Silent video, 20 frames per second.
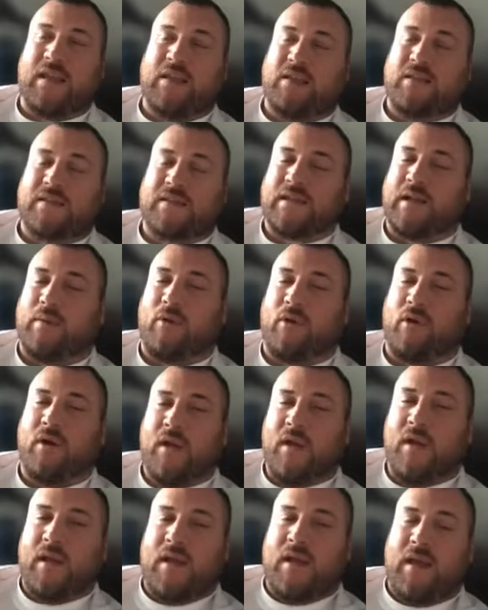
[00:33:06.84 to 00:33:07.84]
of the summer.
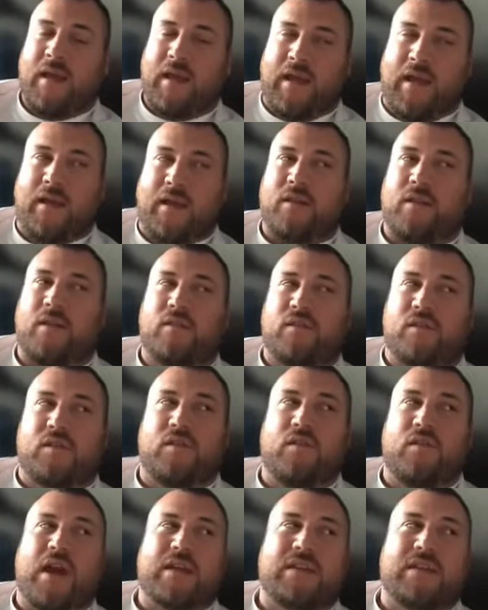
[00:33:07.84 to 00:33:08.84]
And do
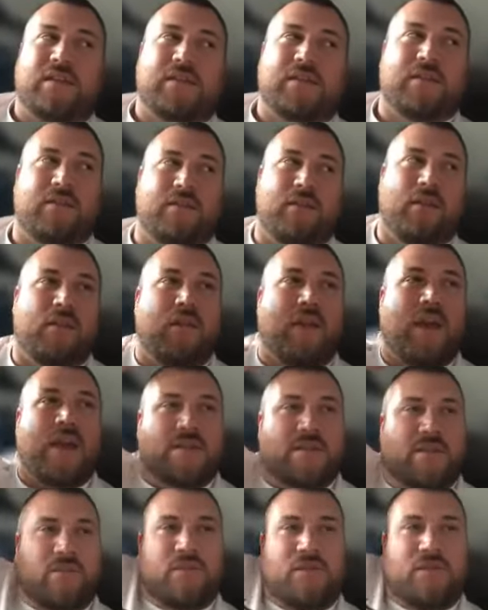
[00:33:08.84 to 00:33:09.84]
you guys still
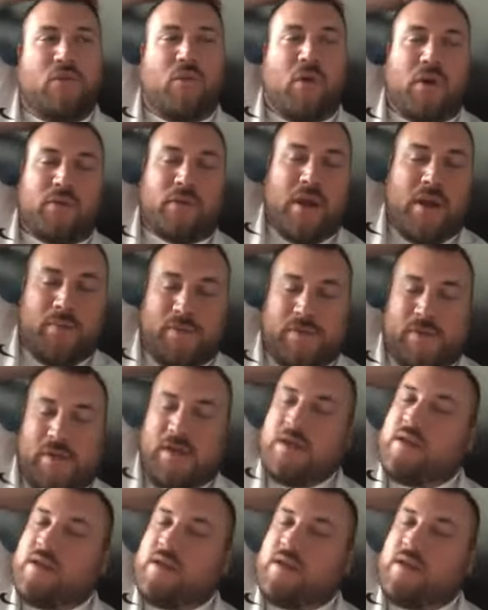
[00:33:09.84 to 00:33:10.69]
do 1 reps?